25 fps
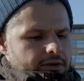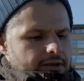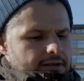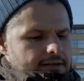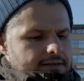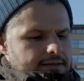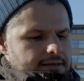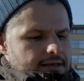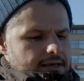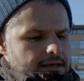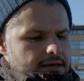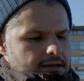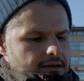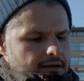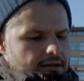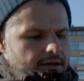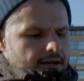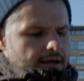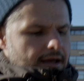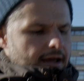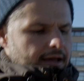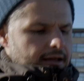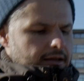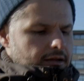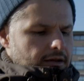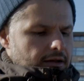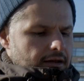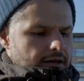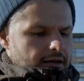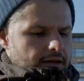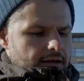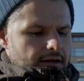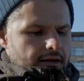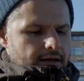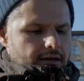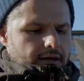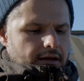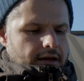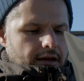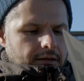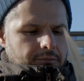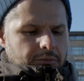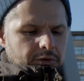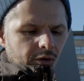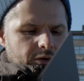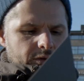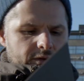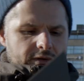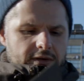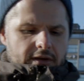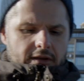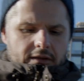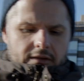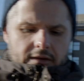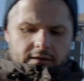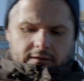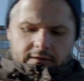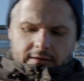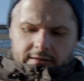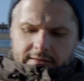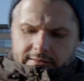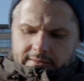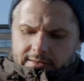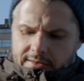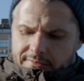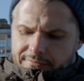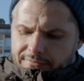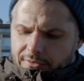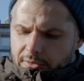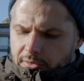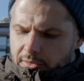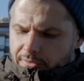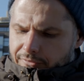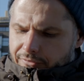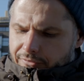can see I'm using the Tilta follow